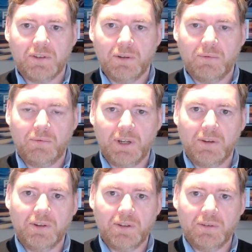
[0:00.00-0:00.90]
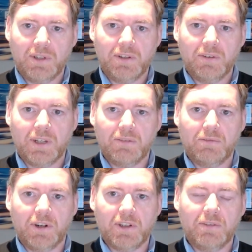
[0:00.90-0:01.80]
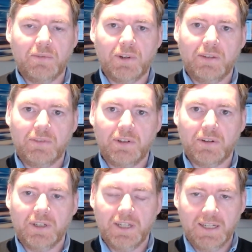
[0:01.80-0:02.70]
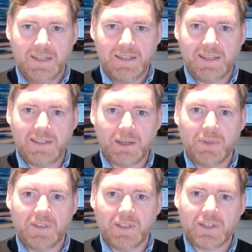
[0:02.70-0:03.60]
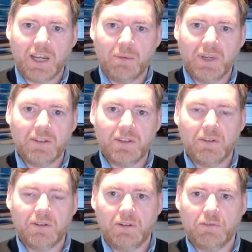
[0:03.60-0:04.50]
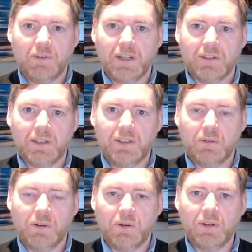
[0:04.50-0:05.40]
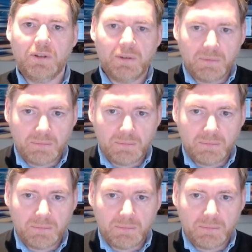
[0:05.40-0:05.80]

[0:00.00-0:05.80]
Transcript: So what you can do is you can, first of all, if you see something that's coming into your field and you could